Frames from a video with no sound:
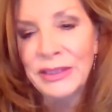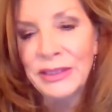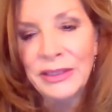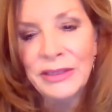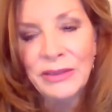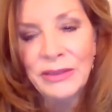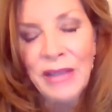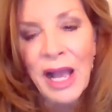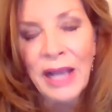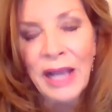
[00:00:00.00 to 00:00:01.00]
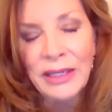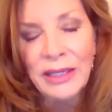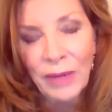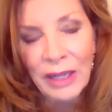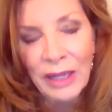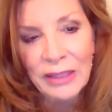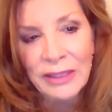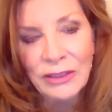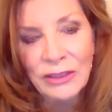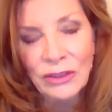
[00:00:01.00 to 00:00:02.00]
This is tied
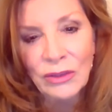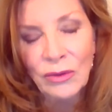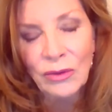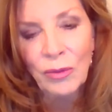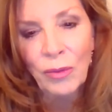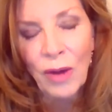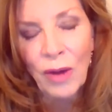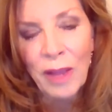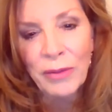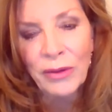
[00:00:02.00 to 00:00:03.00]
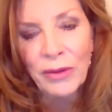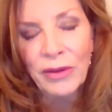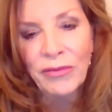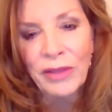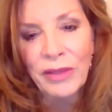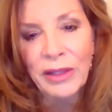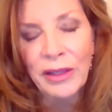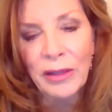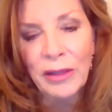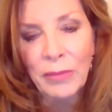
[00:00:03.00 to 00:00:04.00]
directly to the primary
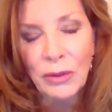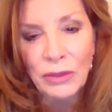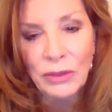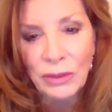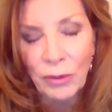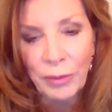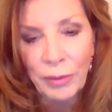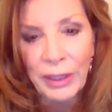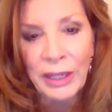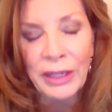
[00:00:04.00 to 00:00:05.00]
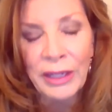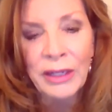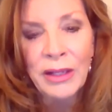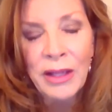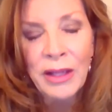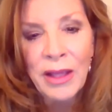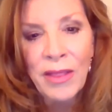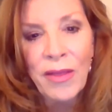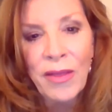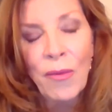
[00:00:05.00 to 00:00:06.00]
feeling and emotion or
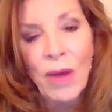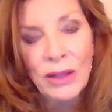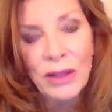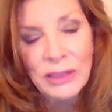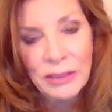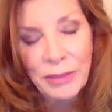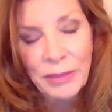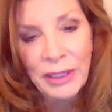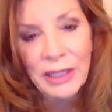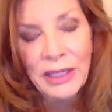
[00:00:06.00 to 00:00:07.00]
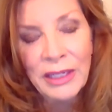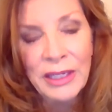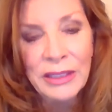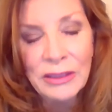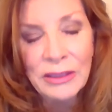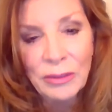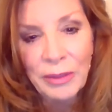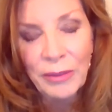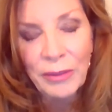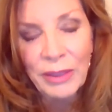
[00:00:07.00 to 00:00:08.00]
pain that wants to be and needs to
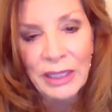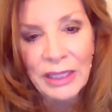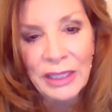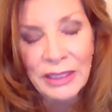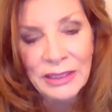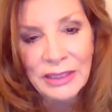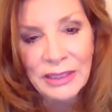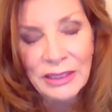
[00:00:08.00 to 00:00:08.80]
be released.